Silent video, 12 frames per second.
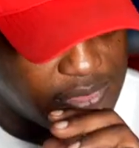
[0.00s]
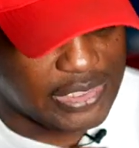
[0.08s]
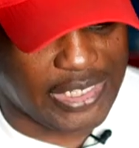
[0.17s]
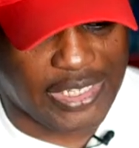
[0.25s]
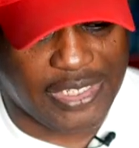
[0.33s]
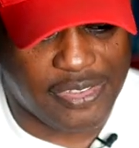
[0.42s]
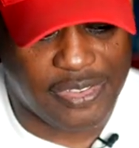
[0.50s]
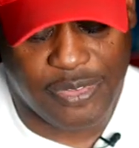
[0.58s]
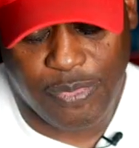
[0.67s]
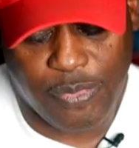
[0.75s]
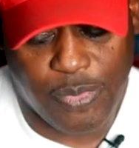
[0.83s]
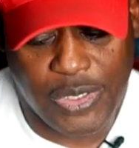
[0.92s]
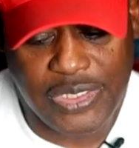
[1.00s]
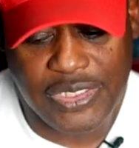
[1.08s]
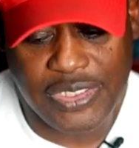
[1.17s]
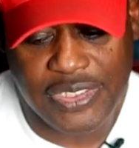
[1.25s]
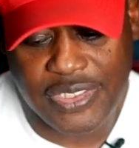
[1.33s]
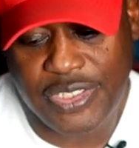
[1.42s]
And one of
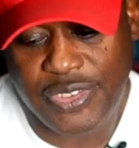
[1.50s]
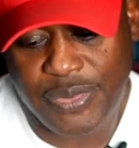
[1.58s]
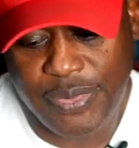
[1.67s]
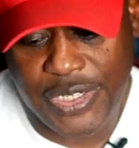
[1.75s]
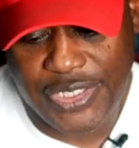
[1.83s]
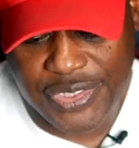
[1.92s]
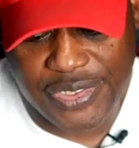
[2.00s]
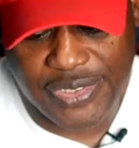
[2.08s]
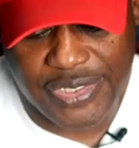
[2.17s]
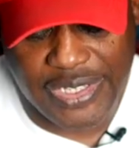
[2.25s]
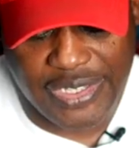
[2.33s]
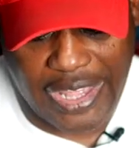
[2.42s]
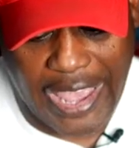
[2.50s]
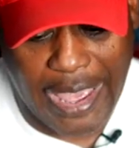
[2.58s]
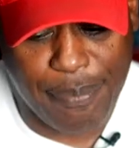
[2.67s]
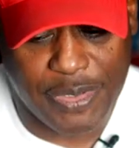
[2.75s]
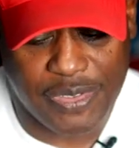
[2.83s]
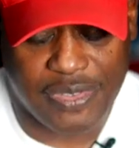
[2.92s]
the situations that
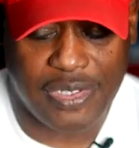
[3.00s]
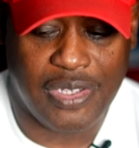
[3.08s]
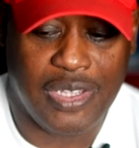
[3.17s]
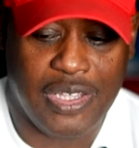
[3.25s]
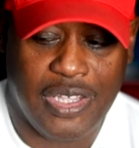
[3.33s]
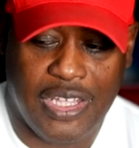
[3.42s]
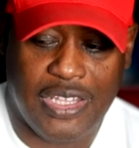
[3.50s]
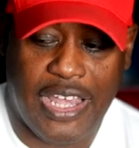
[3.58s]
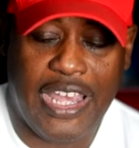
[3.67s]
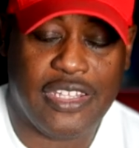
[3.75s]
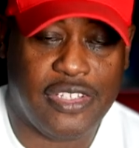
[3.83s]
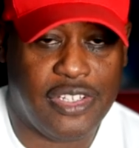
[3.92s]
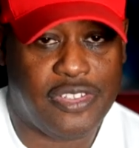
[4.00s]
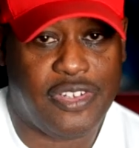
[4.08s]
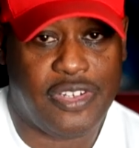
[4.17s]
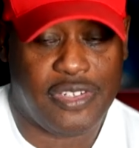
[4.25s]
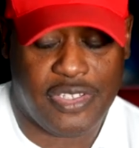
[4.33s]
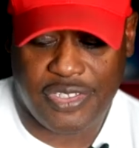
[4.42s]
happens, and I had
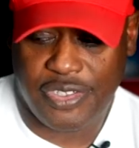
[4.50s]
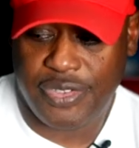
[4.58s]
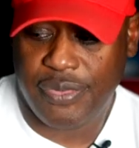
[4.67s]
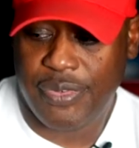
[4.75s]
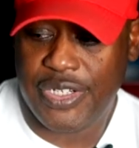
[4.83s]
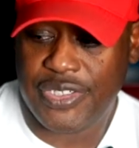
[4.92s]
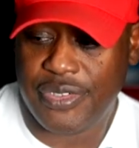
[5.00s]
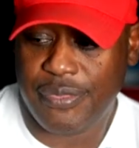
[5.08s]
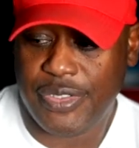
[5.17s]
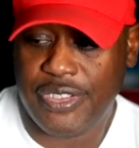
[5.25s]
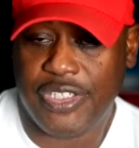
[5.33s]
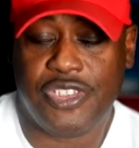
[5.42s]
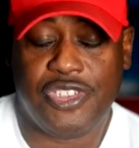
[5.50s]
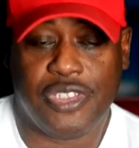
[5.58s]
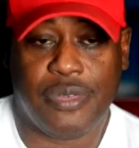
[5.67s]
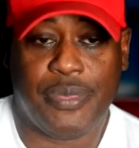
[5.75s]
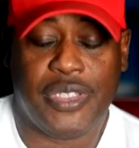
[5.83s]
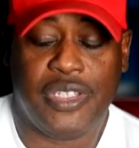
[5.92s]
another situation with another
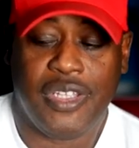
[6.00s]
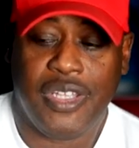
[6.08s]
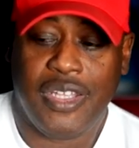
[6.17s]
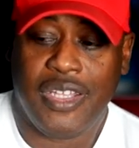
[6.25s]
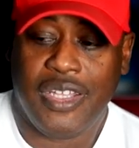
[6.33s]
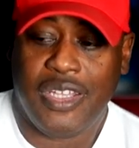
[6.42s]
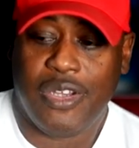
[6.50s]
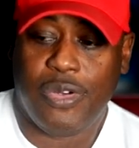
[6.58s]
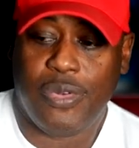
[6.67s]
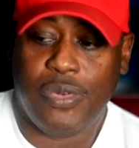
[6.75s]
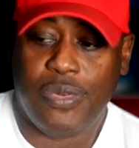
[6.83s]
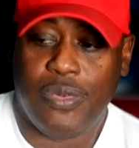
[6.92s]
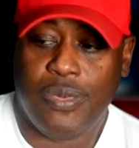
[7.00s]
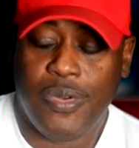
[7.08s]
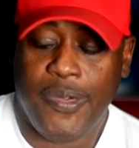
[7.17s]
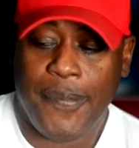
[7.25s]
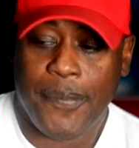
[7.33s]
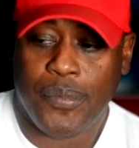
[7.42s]
gentleman who
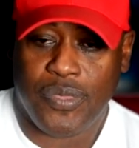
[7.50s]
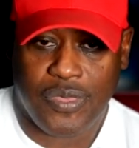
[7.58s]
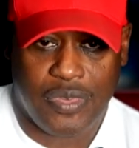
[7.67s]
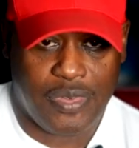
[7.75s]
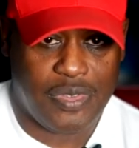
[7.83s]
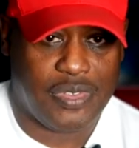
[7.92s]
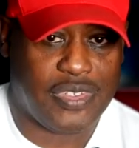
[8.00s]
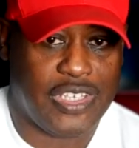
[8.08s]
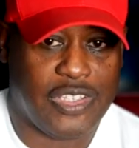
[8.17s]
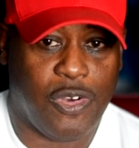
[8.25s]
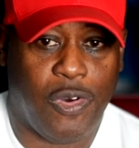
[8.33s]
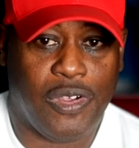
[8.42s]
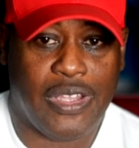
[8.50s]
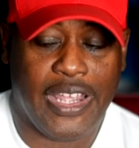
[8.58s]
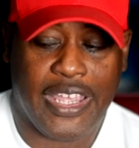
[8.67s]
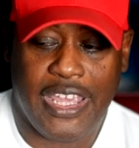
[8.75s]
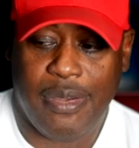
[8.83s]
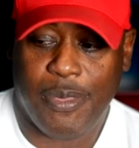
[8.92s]
said the oil
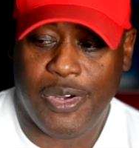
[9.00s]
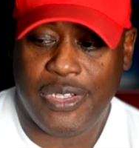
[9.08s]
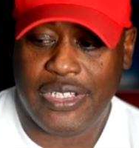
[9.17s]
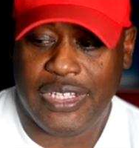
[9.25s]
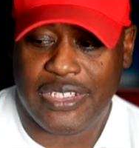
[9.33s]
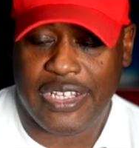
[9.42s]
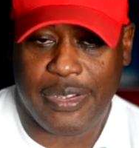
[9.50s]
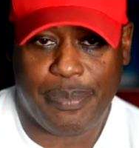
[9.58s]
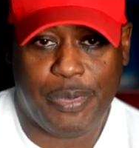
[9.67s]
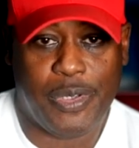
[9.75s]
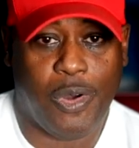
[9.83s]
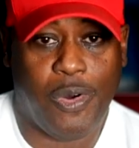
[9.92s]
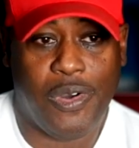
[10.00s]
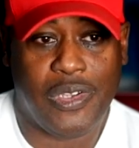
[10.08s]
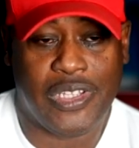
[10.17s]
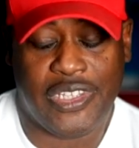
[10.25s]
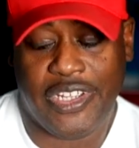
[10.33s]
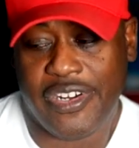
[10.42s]
light came on and I was like, put
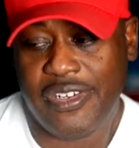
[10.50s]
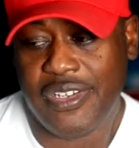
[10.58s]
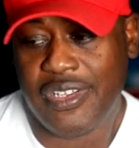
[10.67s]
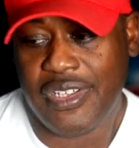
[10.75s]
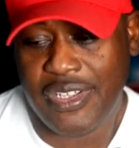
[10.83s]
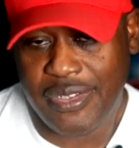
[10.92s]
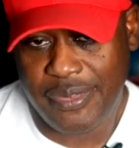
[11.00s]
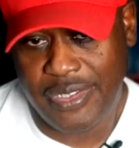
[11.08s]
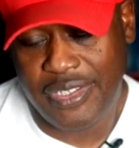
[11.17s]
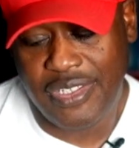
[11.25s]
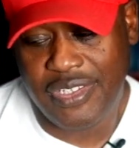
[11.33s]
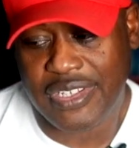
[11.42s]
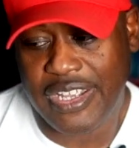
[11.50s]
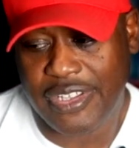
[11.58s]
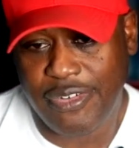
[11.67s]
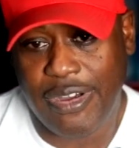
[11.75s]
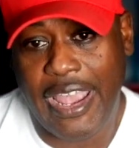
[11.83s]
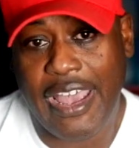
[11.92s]
oil in there. And he's
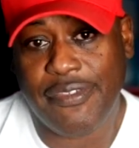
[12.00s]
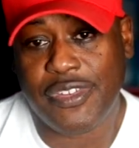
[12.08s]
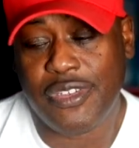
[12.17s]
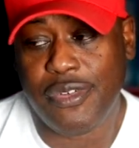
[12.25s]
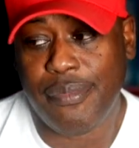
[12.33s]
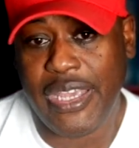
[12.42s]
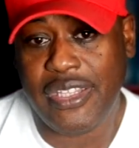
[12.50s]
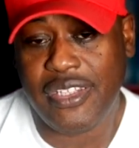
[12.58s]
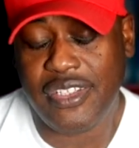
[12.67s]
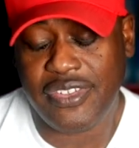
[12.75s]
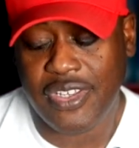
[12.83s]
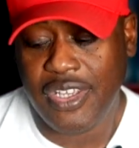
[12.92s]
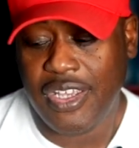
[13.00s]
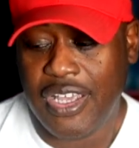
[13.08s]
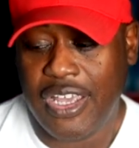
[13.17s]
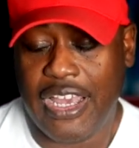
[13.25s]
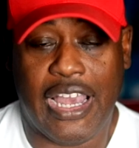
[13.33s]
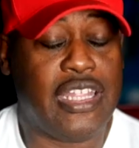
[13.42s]
like, do I have to do maintenance?
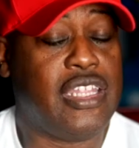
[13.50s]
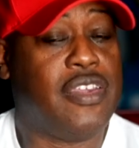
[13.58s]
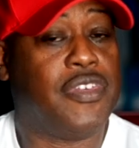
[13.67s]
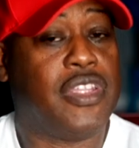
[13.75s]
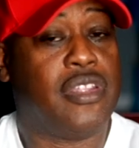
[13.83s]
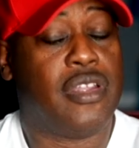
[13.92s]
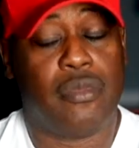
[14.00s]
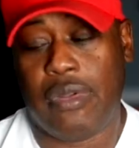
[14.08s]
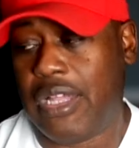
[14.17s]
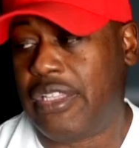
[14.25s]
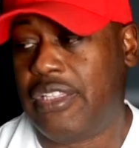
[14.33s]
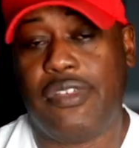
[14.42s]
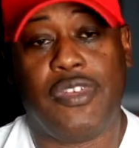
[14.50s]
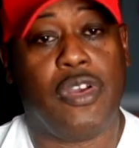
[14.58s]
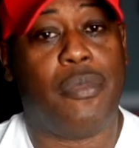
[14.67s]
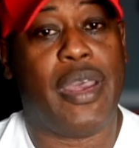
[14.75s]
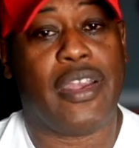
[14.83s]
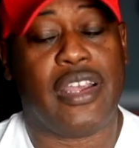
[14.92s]
I didn't even, I didn't even
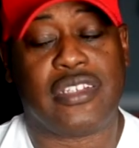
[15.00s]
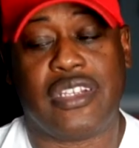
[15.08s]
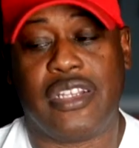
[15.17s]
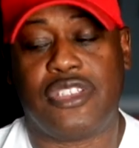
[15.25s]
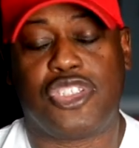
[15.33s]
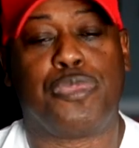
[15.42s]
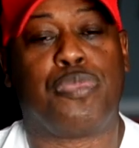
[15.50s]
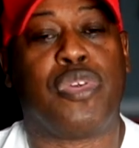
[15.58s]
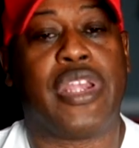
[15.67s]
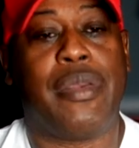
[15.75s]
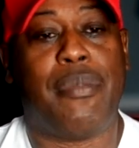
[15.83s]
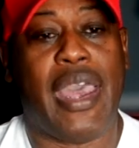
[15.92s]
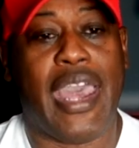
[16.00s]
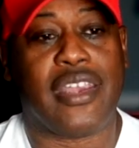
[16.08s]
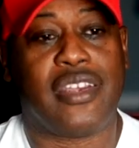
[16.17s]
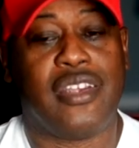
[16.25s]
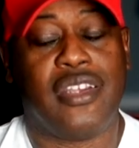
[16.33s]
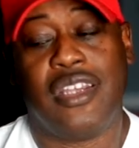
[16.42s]
go back. I was like, just bring it back.
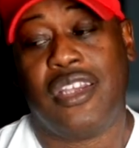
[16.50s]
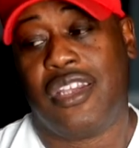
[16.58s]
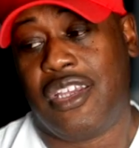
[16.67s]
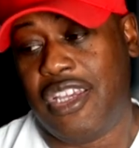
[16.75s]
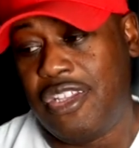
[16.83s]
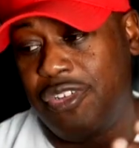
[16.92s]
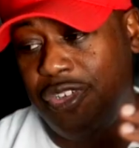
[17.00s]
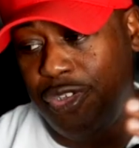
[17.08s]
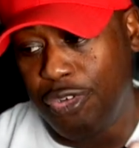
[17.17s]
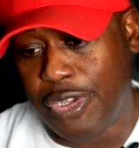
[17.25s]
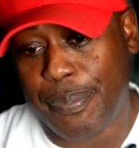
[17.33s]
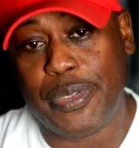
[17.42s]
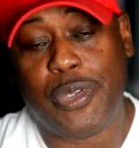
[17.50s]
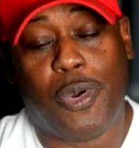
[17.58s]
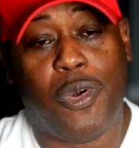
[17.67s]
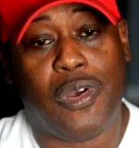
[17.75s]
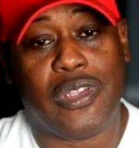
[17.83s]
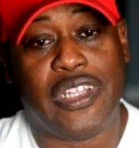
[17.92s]
Either you can put the
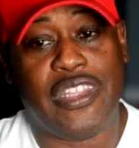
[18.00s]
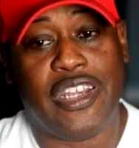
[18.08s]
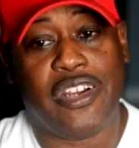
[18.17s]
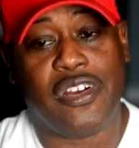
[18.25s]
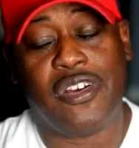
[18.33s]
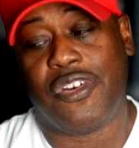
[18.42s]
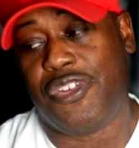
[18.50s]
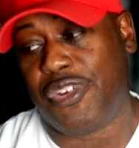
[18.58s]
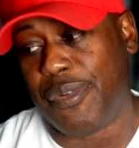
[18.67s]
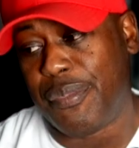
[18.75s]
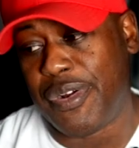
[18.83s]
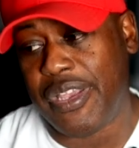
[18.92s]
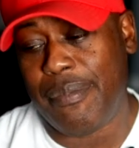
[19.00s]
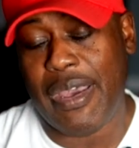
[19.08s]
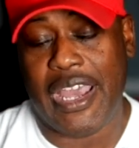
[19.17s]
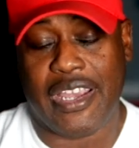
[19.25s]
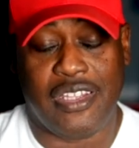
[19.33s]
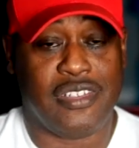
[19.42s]
oil in there or you can bring it
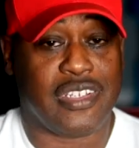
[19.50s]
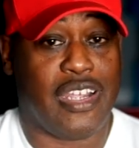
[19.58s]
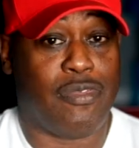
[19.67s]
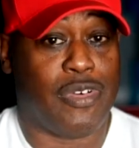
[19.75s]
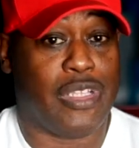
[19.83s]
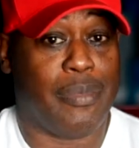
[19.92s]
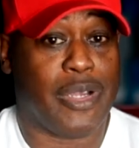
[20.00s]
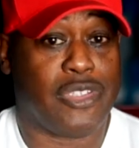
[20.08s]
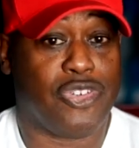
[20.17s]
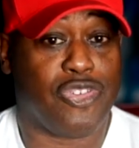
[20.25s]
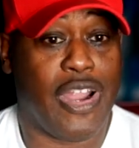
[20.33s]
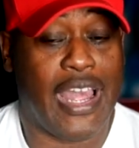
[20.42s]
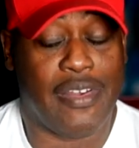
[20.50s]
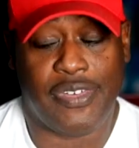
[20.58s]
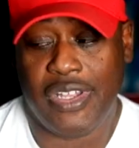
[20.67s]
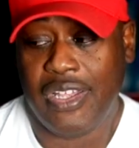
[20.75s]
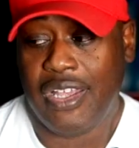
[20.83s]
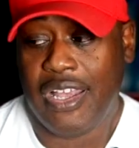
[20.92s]
back. And he's like, what am I gonna drive?
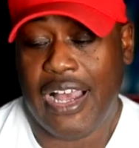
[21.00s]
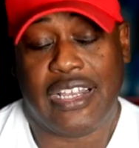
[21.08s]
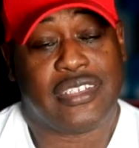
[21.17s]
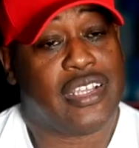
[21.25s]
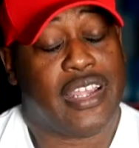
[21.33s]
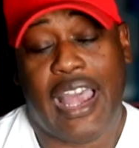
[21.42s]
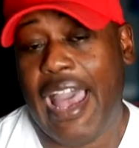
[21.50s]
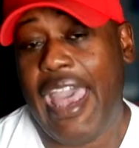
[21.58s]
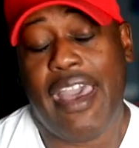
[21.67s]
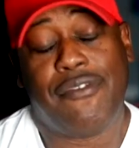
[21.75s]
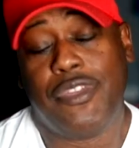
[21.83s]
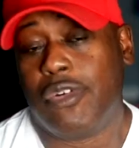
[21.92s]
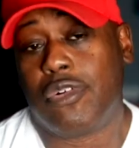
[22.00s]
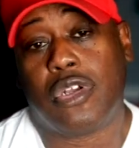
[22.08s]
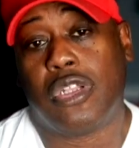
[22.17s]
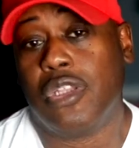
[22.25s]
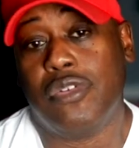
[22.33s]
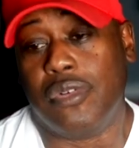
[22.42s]
I was like, I have no
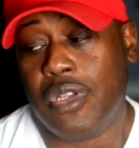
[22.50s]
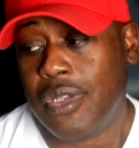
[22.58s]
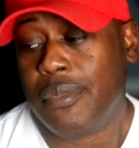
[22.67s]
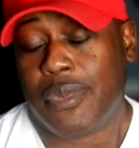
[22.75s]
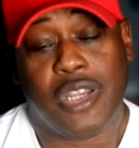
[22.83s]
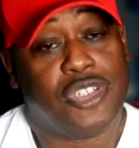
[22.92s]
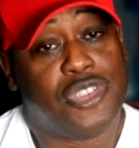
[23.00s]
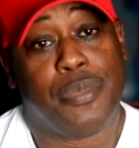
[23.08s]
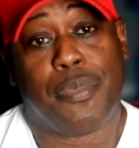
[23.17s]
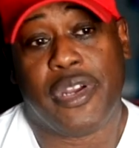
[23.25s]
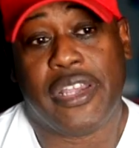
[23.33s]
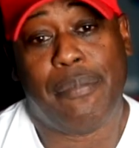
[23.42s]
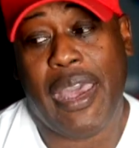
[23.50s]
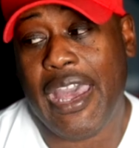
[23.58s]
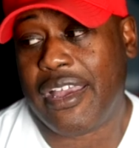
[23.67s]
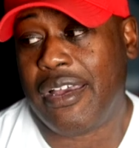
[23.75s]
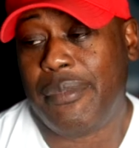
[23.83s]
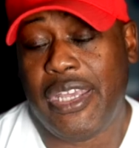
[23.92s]
clue because you bring it
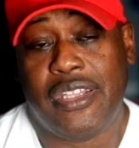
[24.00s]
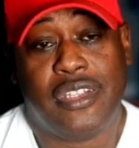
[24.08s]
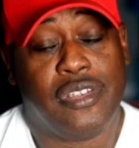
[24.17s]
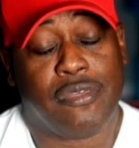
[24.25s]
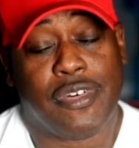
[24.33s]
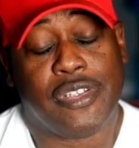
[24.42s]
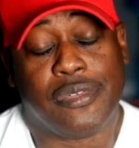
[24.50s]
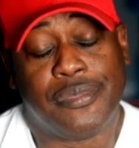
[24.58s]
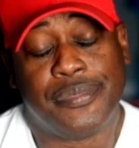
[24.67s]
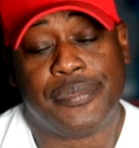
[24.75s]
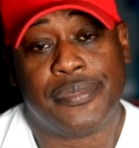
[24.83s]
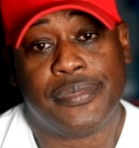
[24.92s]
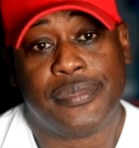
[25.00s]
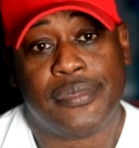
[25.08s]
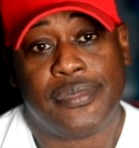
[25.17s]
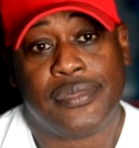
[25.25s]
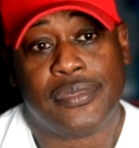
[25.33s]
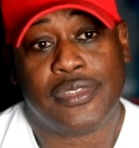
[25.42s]
back, I'm ending the rental.
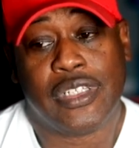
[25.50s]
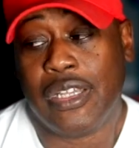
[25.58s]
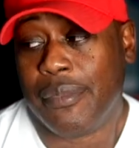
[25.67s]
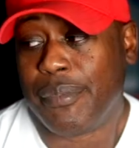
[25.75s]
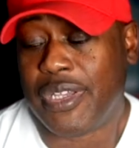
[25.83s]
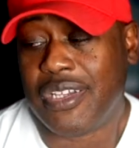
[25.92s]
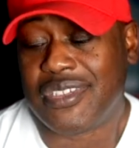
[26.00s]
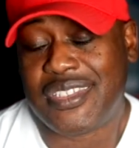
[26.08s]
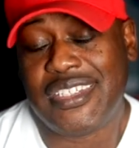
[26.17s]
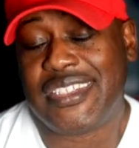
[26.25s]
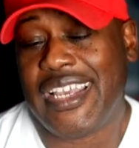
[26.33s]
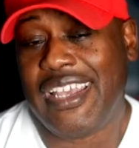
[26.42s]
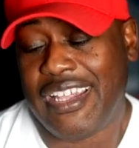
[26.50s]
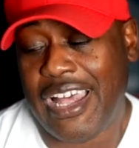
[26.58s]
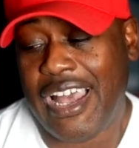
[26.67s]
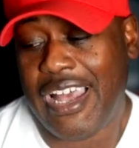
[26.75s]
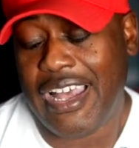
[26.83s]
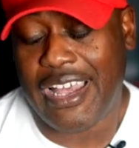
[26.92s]
Because this ain't, and
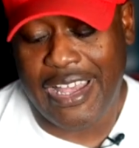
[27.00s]
I,